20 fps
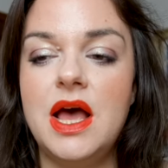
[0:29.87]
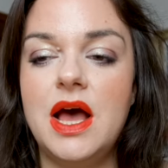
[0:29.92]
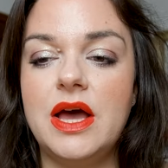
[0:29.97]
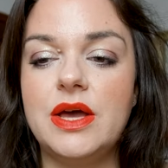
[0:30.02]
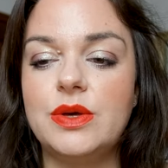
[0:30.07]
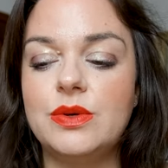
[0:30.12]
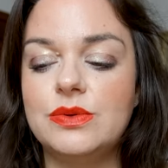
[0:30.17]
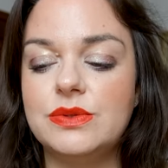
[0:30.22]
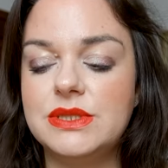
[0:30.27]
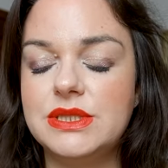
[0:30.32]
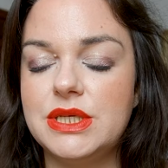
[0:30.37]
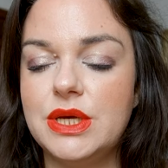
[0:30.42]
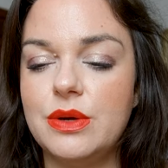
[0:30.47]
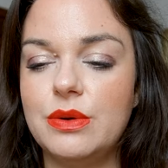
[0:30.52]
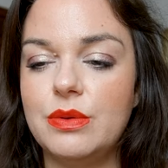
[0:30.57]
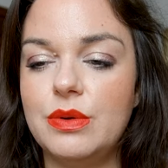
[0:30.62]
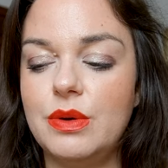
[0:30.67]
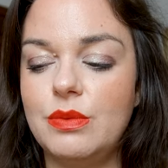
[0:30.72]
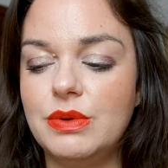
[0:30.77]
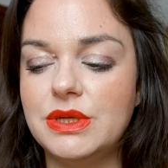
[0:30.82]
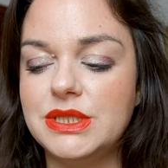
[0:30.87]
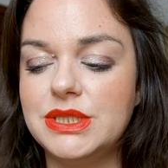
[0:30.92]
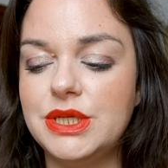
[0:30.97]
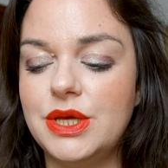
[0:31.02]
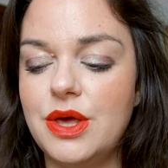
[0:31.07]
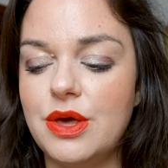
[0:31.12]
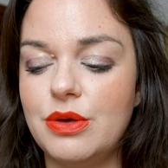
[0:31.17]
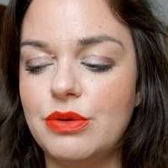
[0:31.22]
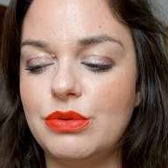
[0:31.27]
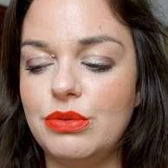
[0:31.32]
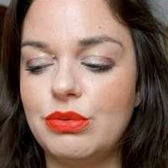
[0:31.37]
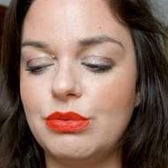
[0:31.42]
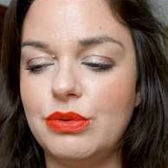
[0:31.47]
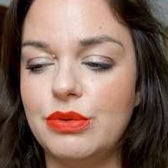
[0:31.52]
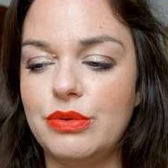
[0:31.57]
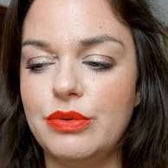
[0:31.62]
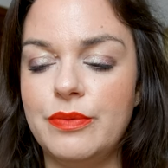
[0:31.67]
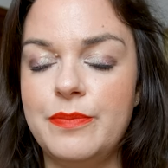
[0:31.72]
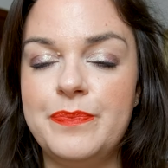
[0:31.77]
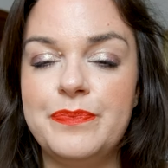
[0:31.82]
I also want to go
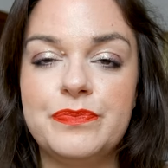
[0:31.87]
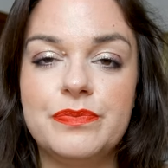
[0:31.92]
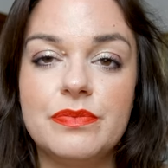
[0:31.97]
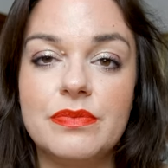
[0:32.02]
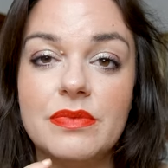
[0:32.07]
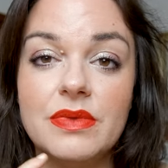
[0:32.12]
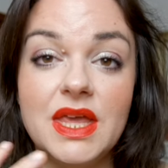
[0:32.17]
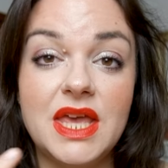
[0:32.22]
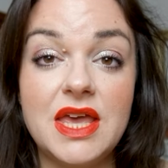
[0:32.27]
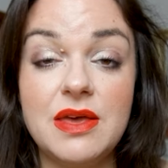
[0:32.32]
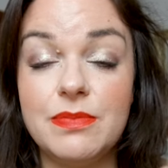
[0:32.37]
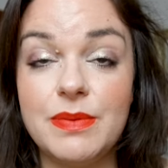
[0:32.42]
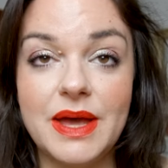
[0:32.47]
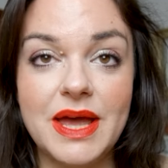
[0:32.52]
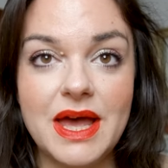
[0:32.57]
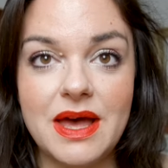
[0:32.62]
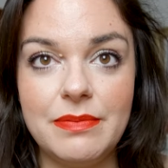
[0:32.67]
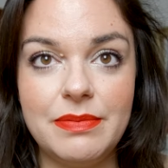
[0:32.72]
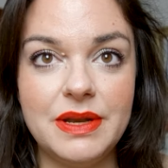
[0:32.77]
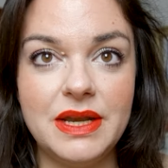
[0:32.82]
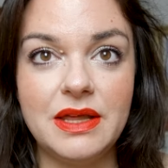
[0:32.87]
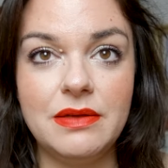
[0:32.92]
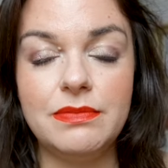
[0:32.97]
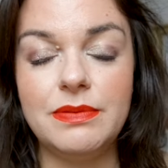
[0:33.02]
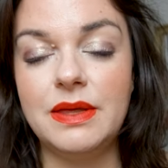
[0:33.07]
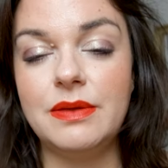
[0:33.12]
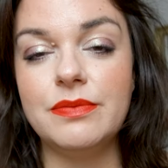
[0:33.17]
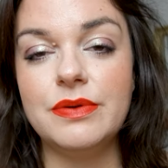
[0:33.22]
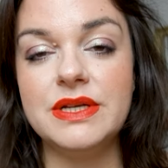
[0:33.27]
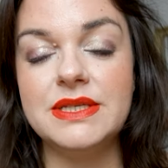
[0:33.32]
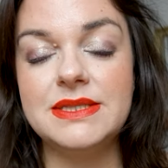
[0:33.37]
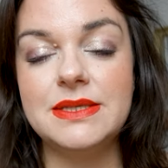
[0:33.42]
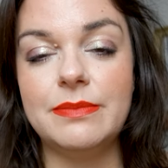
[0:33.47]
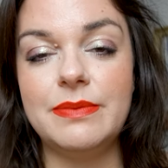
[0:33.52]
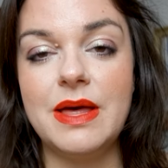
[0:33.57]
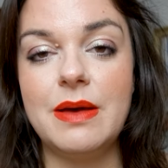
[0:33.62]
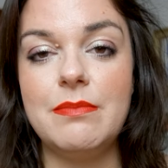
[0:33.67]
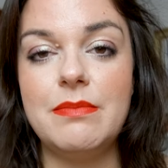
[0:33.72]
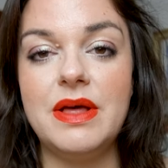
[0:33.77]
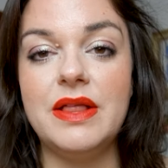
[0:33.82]
through if I have any favorites of
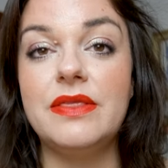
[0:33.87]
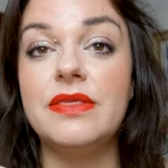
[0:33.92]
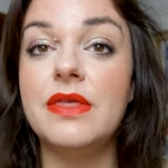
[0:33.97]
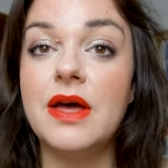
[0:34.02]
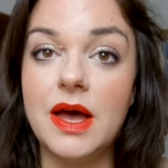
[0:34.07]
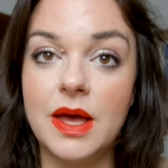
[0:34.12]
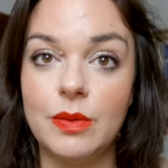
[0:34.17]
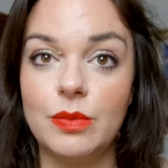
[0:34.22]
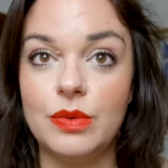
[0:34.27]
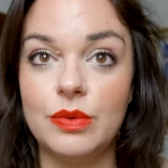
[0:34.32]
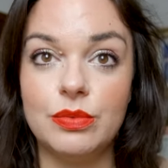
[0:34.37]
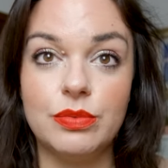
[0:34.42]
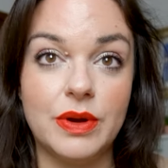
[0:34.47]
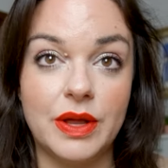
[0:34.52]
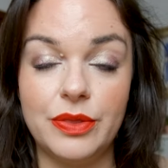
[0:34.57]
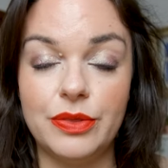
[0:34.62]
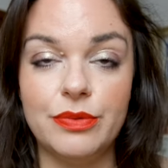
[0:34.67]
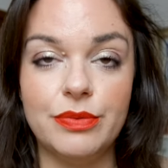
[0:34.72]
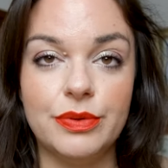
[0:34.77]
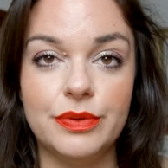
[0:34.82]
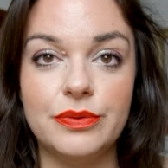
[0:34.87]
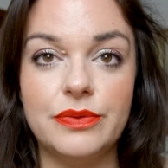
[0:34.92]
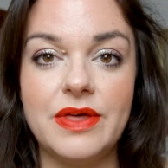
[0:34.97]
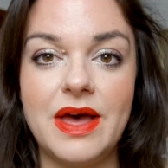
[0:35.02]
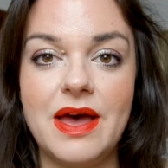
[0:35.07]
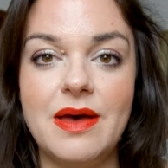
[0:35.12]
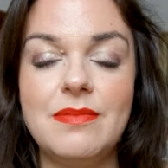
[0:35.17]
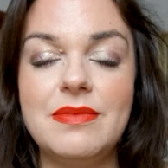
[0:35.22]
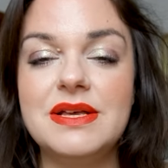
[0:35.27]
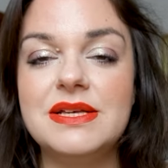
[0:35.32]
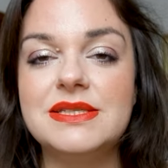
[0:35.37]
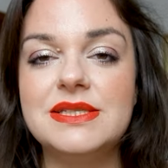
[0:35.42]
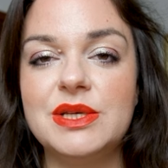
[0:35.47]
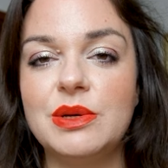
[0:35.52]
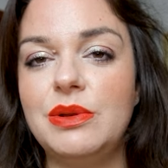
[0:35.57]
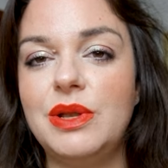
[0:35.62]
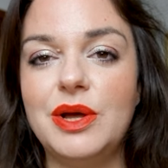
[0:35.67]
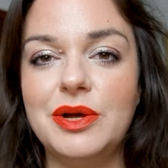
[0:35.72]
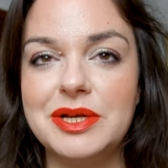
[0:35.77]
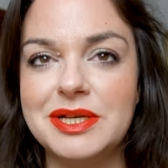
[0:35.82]
that month, I will run through them
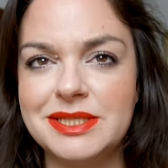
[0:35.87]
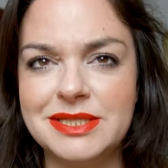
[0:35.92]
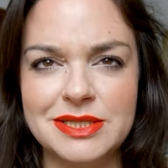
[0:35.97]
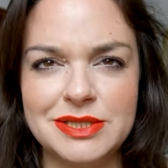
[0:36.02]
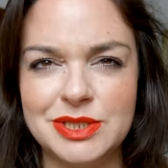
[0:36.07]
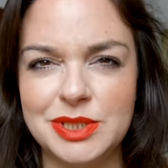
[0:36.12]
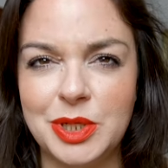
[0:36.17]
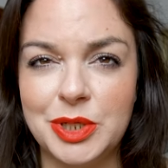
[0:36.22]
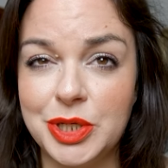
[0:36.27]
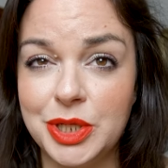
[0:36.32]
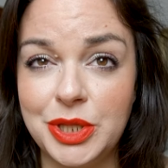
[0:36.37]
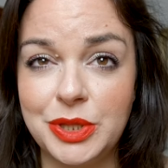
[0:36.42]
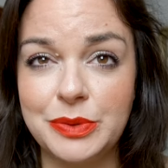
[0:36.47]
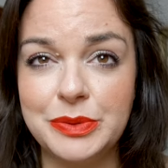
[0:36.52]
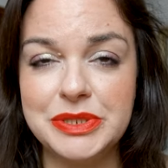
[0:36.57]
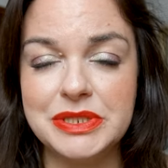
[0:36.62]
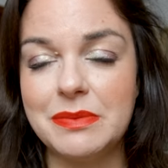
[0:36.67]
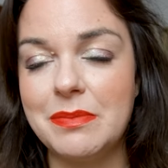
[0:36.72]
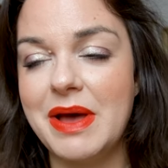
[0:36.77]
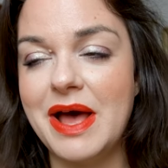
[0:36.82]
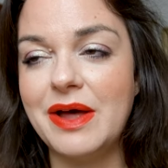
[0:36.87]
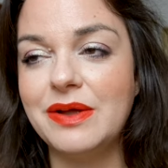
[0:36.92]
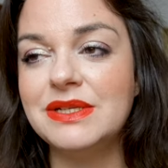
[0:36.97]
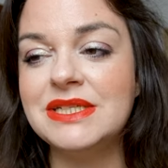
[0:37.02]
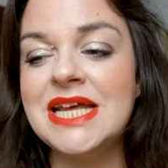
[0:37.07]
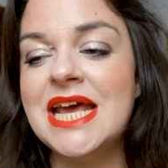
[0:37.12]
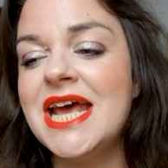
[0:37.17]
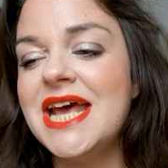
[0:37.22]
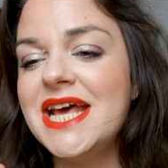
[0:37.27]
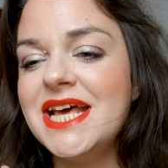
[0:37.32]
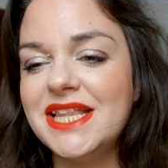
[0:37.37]
so long as it's not a huge amount.